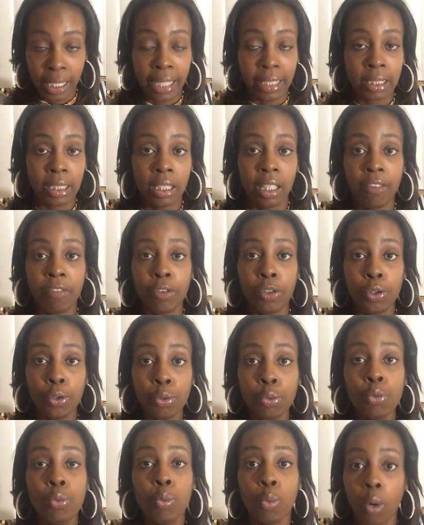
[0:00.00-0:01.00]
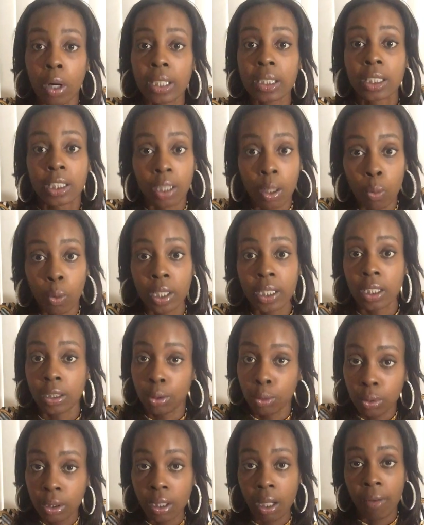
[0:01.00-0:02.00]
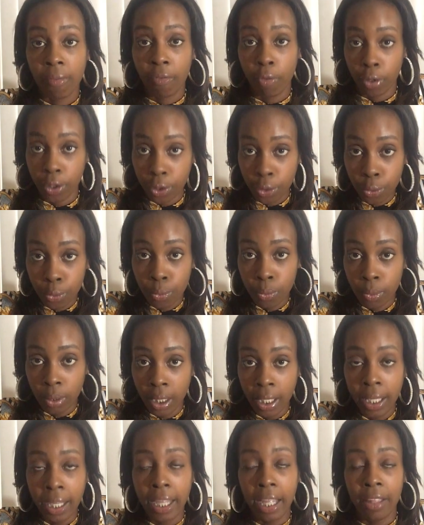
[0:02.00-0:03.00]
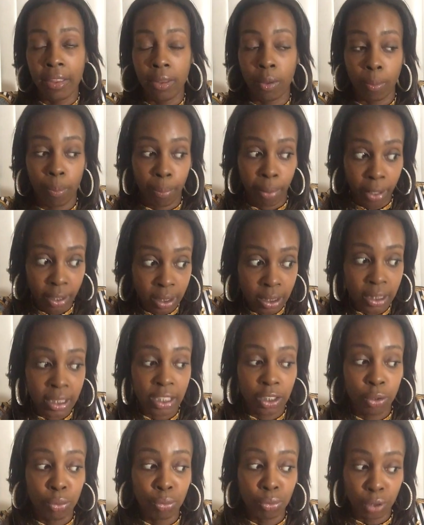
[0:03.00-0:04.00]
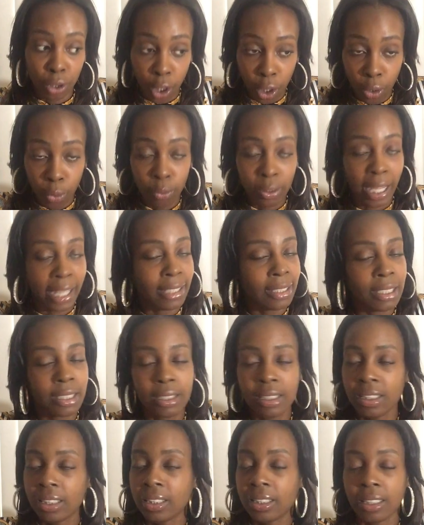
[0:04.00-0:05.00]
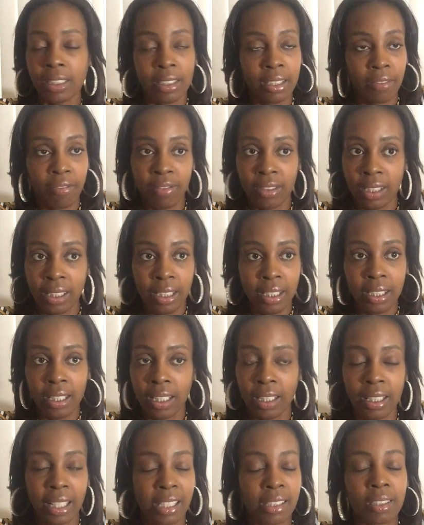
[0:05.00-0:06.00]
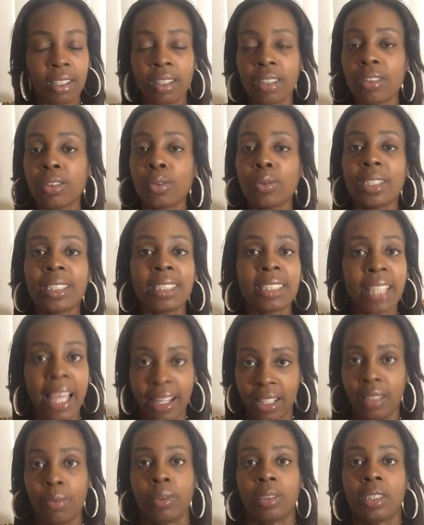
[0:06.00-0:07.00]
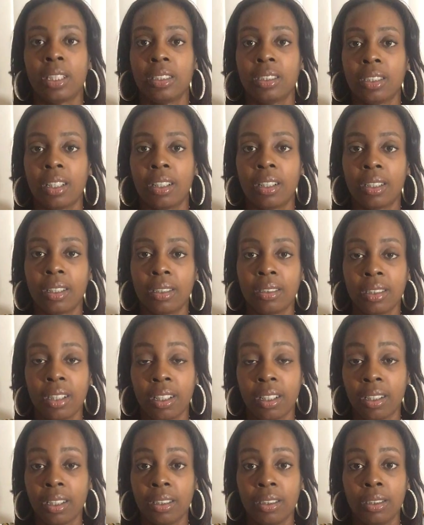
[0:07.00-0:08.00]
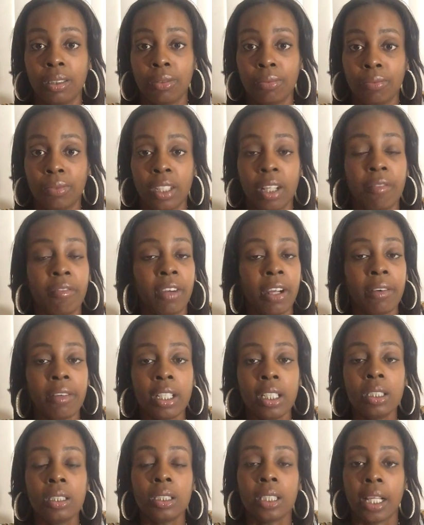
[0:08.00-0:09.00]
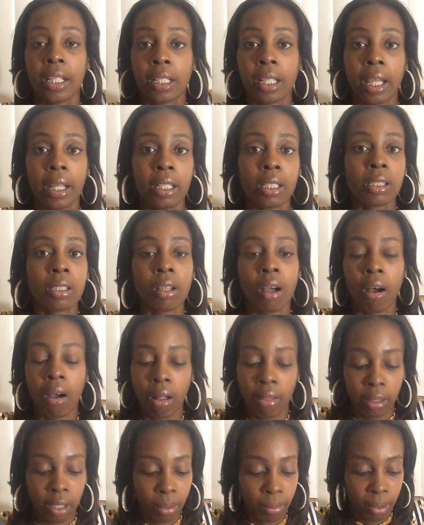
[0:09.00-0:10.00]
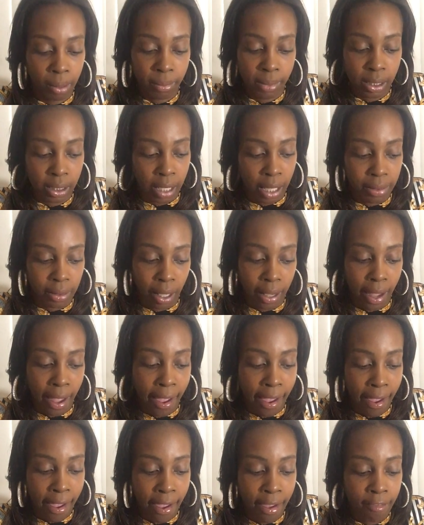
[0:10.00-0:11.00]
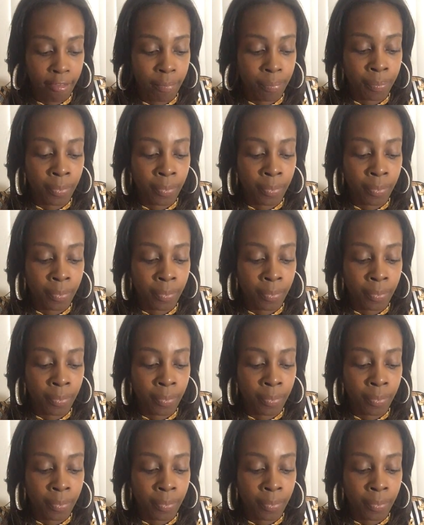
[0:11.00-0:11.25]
Like, if you want someone to do something for you, and the person that you know, like, this is the decan that's gonna do exactly what they're gonna do. They're very dedicated to all the commitments that they have.